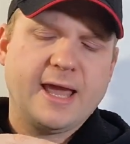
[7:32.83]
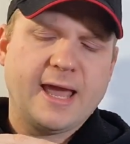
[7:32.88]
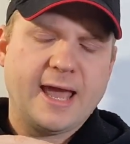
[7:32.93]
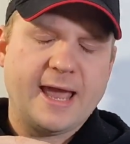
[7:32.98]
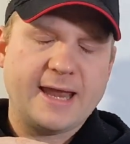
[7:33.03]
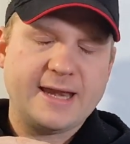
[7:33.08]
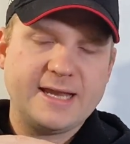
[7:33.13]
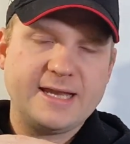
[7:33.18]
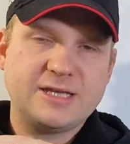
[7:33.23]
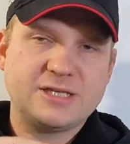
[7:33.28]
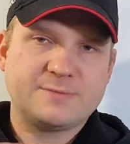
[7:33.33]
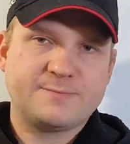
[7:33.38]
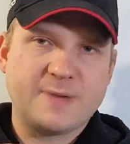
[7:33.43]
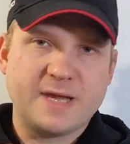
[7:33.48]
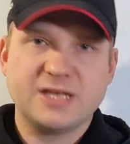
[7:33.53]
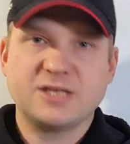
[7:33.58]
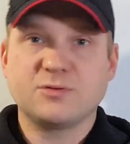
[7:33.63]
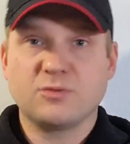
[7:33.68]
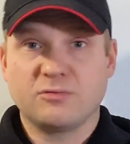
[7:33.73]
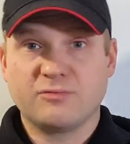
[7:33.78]
and each
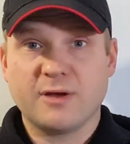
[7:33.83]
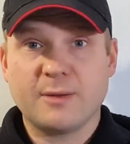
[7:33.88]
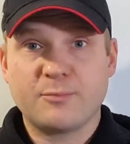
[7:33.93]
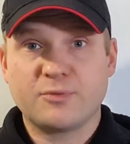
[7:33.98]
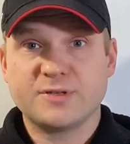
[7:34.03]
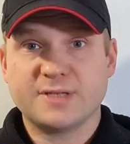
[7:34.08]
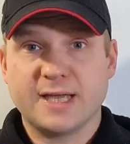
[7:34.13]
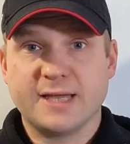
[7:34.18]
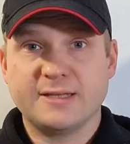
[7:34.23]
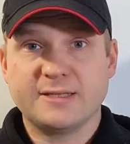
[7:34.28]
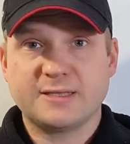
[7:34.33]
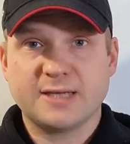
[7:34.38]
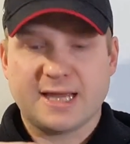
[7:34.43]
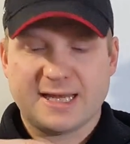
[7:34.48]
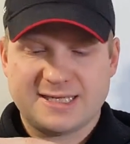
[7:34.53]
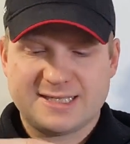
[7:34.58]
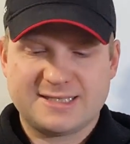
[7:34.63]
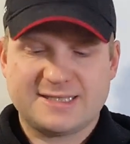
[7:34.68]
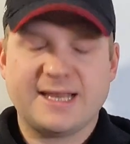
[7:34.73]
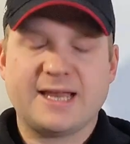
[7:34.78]
pitch will represent
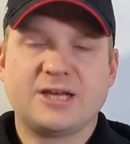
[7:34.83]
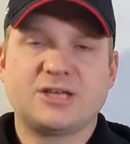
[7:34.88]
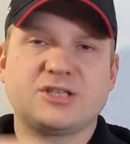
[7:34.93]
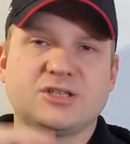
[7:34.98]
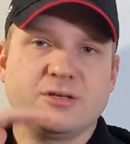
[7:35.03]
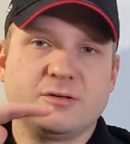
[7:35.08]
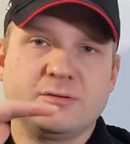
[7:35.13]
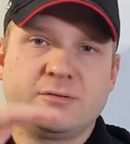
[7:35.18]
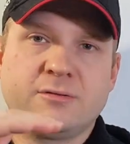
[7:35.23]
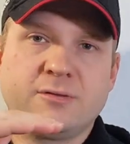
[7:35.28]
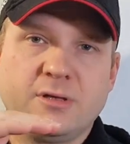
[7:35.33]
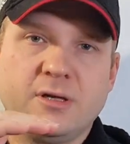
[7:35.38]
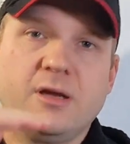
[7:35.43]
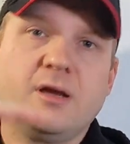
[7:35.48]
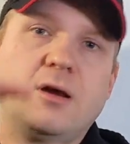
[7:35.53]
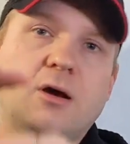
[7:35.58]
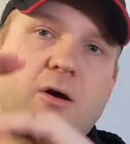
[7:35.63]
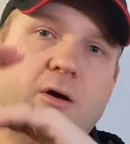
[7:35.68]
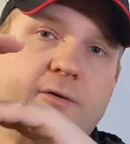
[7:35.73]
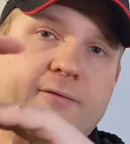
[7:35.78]
a section
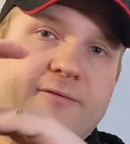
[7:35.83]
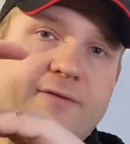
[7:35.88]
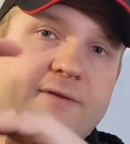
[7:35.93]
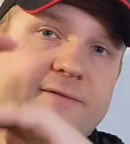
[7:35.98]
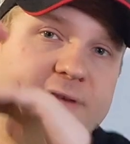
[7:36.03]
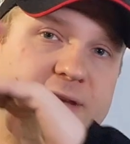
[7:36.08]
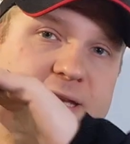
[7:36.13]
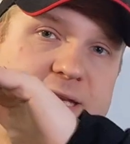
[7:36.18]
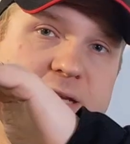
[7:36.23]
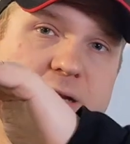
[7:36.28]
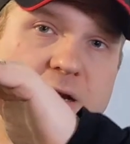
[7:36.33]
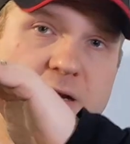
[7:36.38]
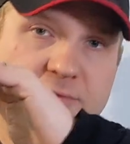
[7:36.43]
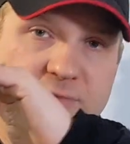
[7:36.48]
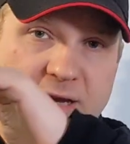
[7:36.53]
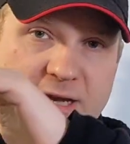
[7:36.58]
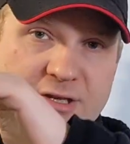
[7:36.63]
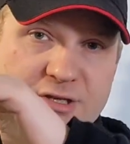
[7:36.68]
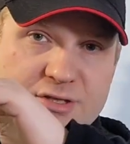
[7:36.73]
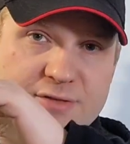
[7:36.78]
of the VDI
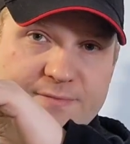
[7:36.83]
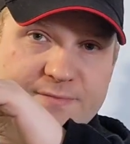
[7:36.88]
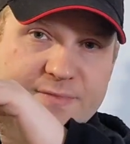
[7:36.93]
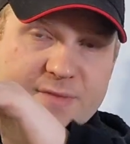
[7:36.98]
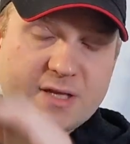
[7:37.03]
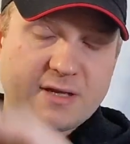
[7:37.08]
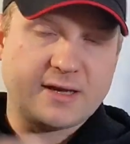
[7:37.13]
range.